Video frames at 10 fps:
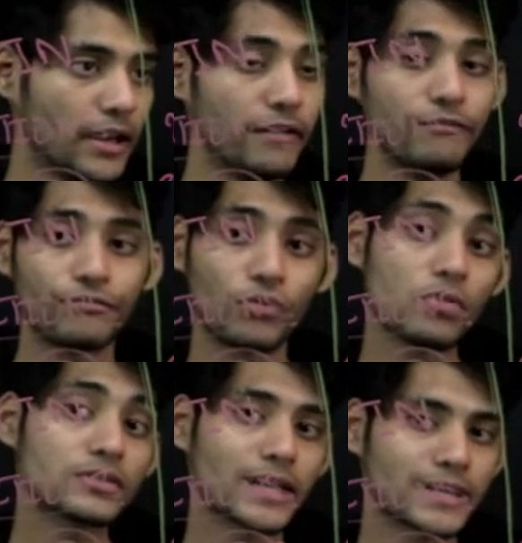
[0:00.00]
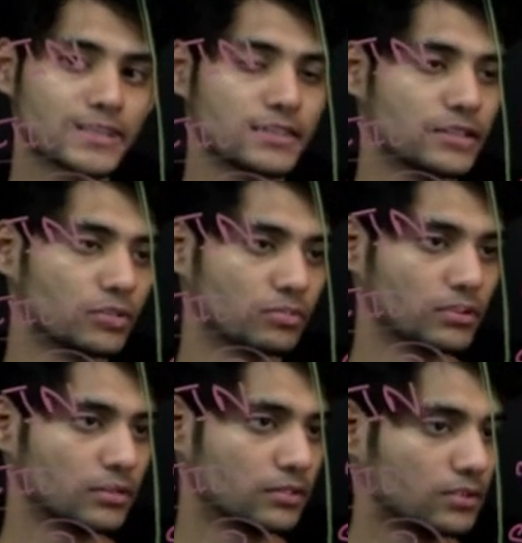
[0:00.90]
and 4 sections in total.
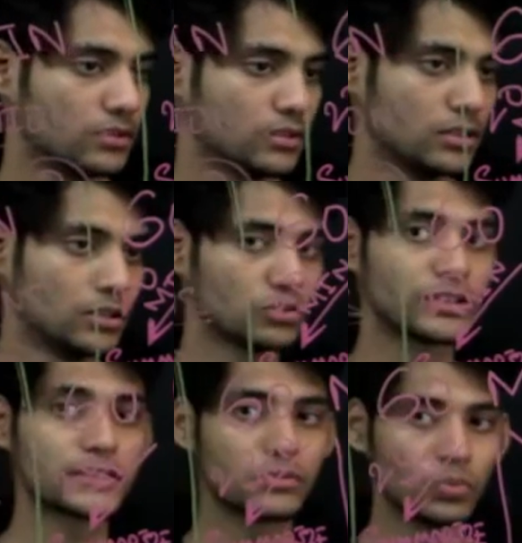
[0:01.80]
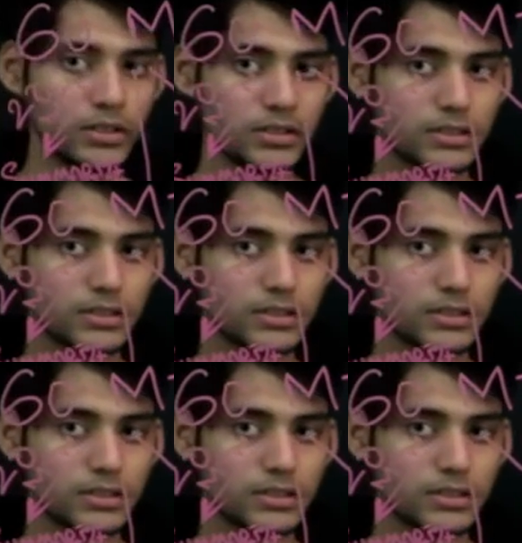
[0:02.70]
So section 1,